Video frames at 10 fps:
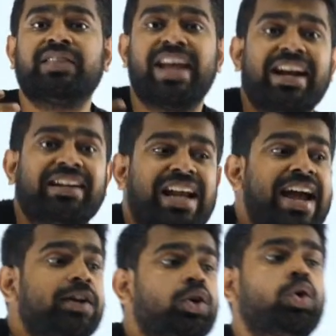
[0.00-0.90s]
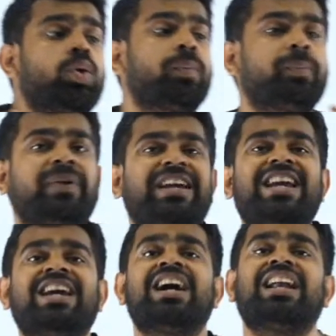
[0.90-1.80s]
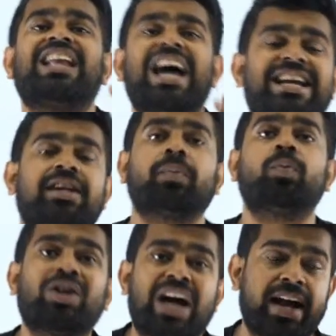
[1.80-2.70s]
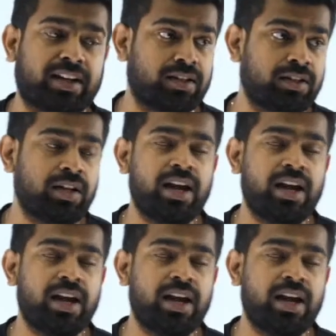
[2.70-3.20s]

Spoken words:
they try to be like monarch.